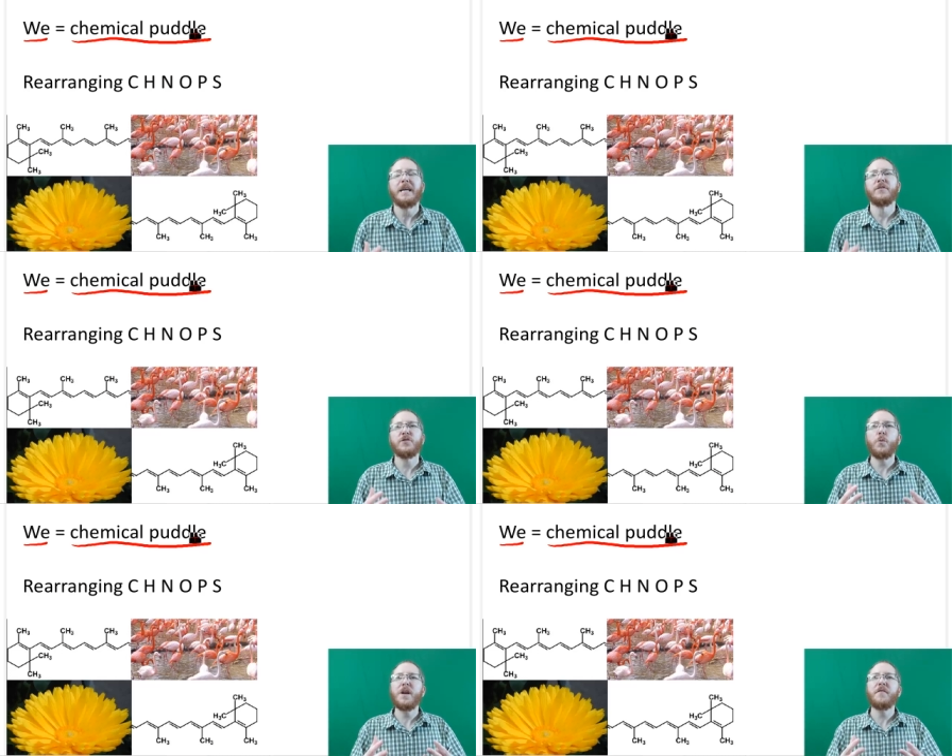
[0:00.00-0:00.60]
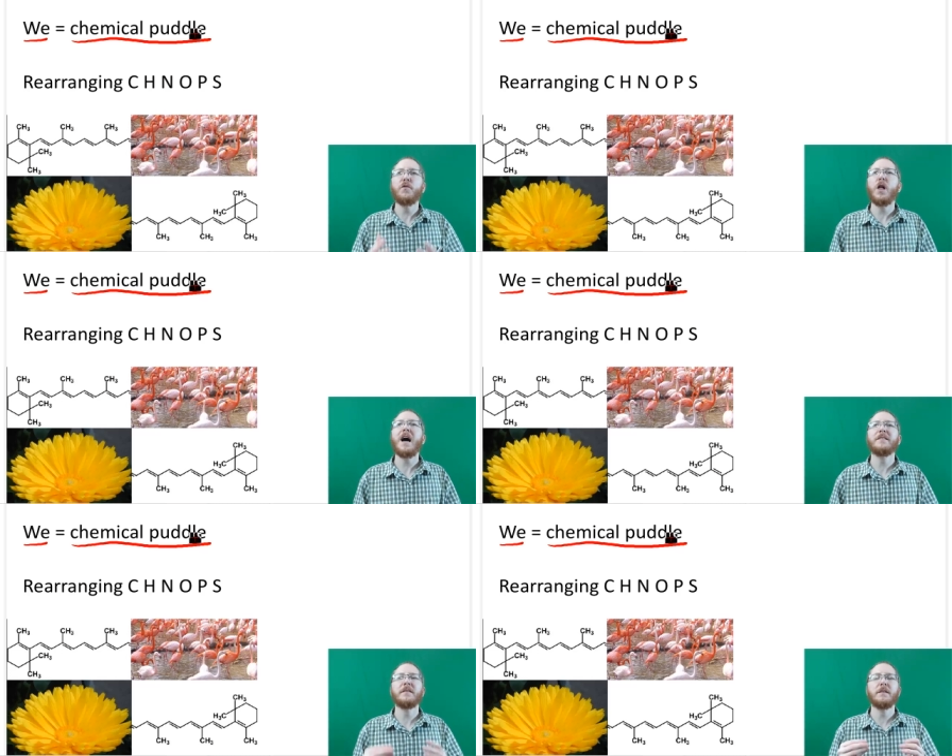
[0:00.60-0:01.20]
And so we have
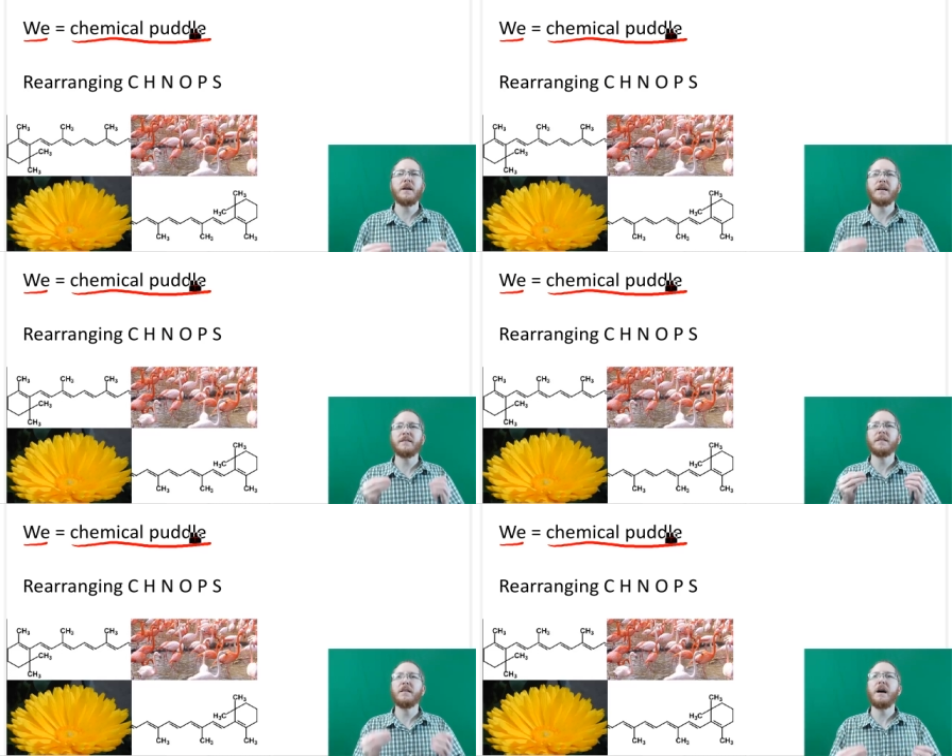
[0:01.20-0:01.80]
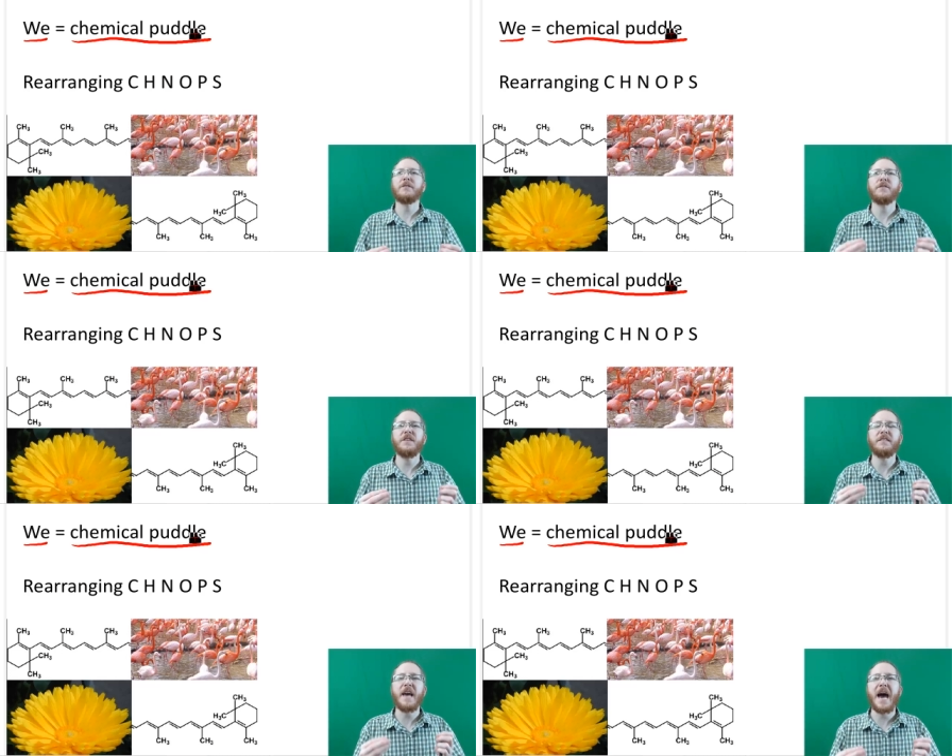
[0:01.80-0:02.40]
lots and lots and lots of
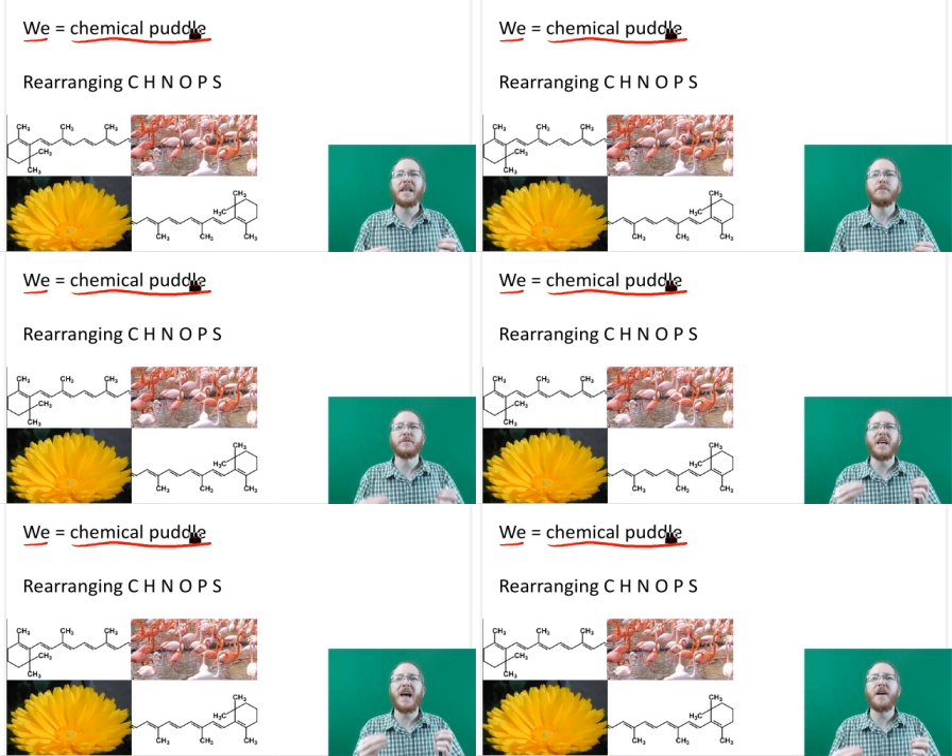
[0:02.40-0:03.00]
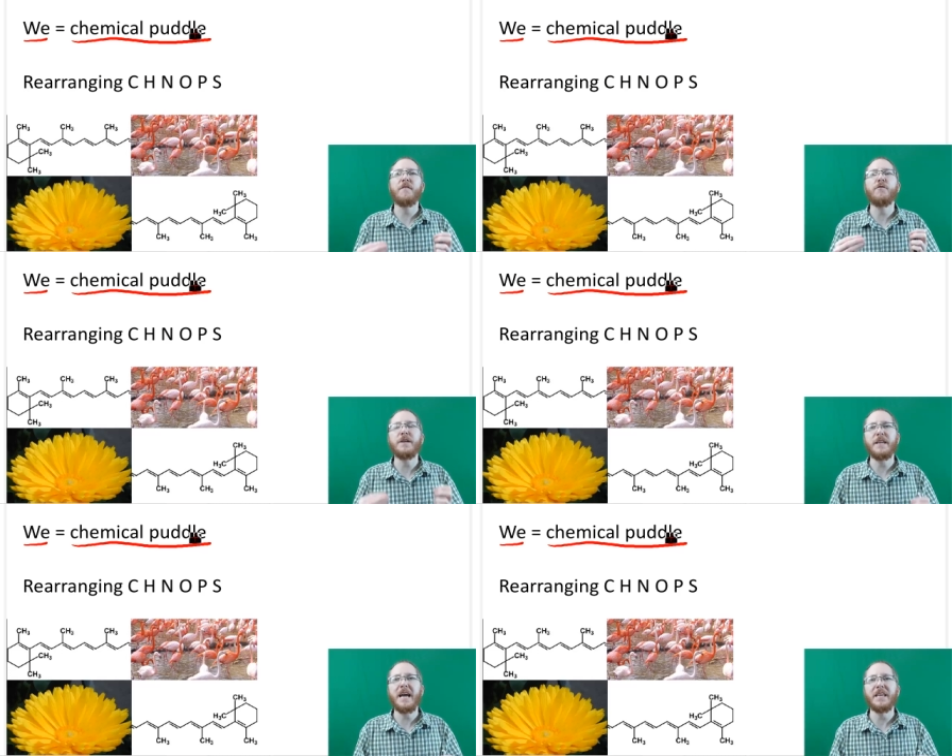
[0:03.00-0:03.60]
these atoms
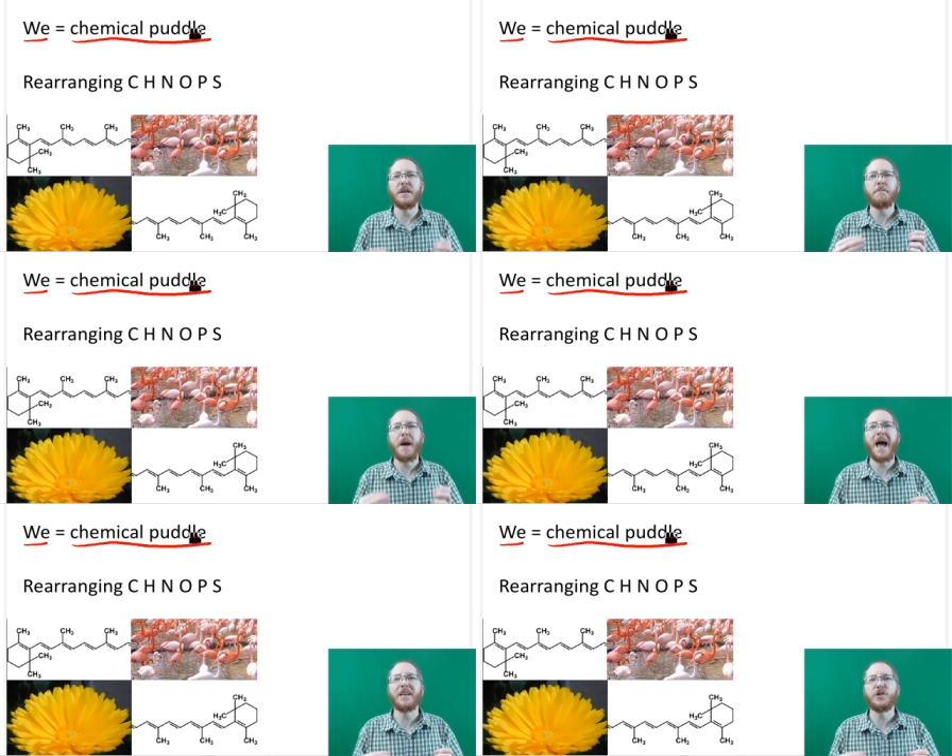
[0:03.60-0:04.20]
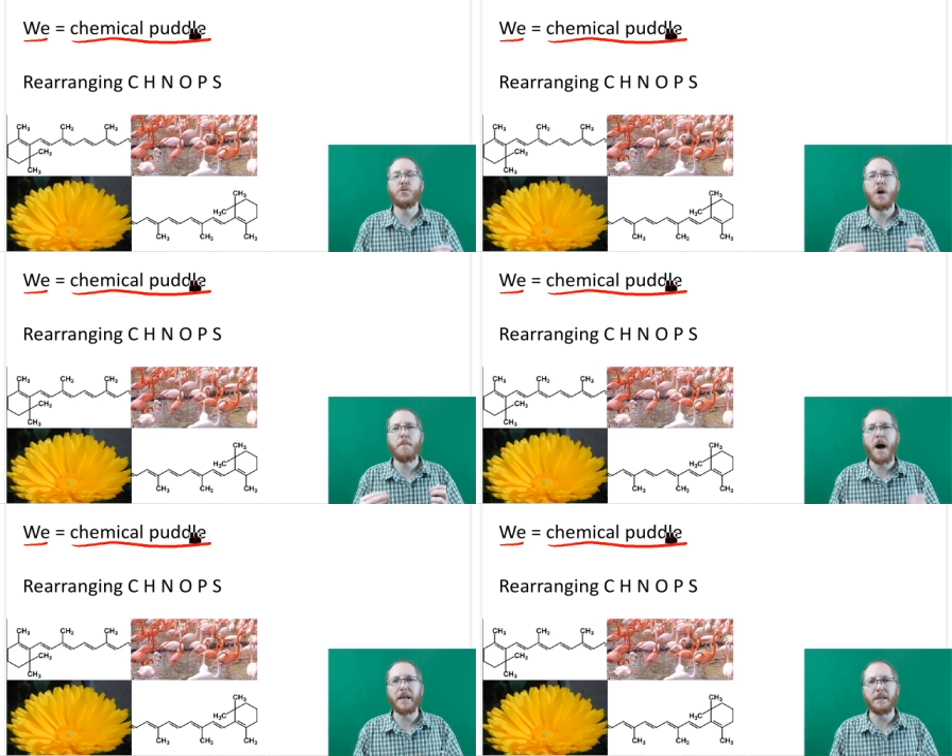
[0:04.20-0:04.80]
every day that pass through
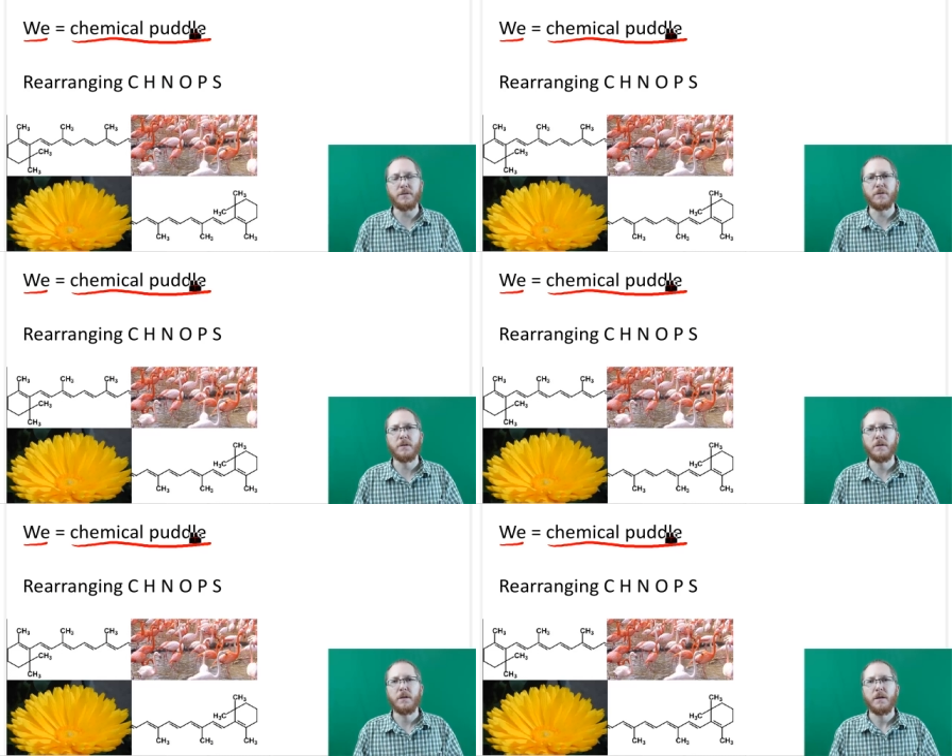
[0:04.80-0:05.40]
our bodies.